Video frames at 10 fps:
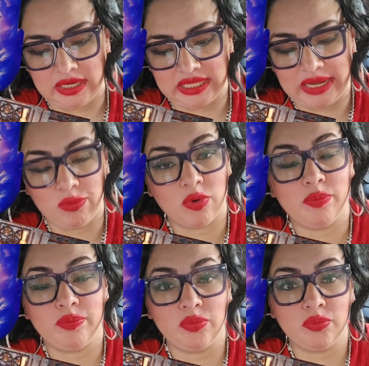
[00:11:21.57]
and they
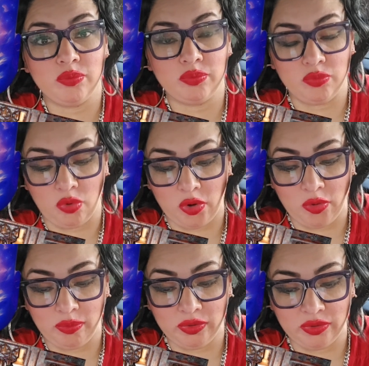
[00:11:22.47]
wore
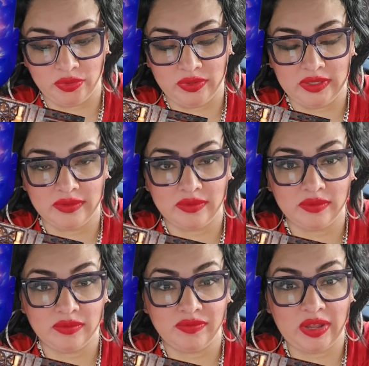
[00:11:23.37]
royal blue
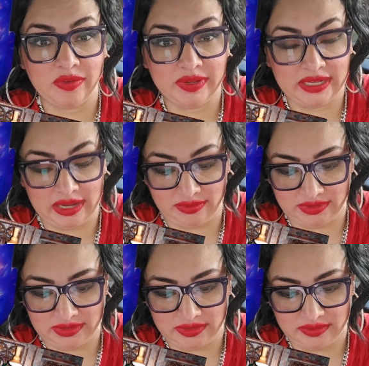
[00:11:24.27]
velvet
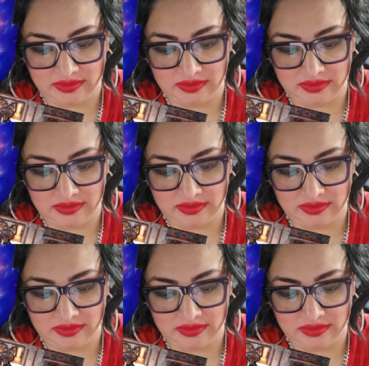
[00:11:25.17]
gowns.